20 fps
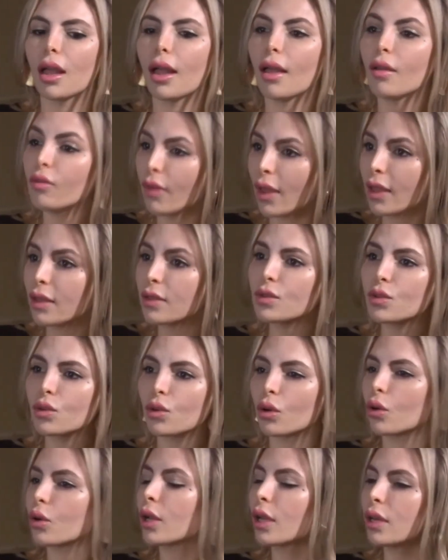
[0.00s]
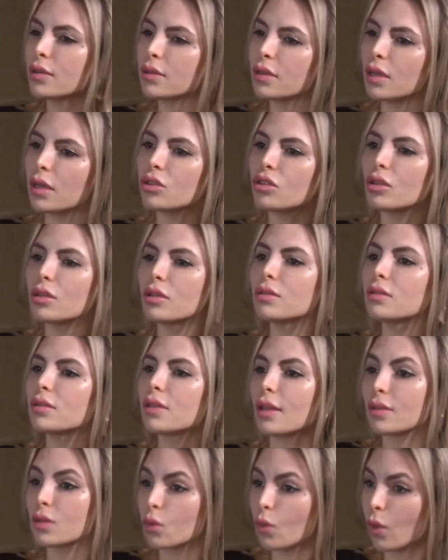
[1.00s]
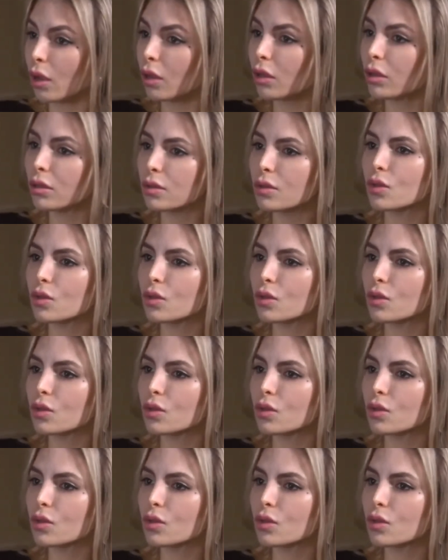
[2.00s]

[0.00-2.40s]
events or organizations as well.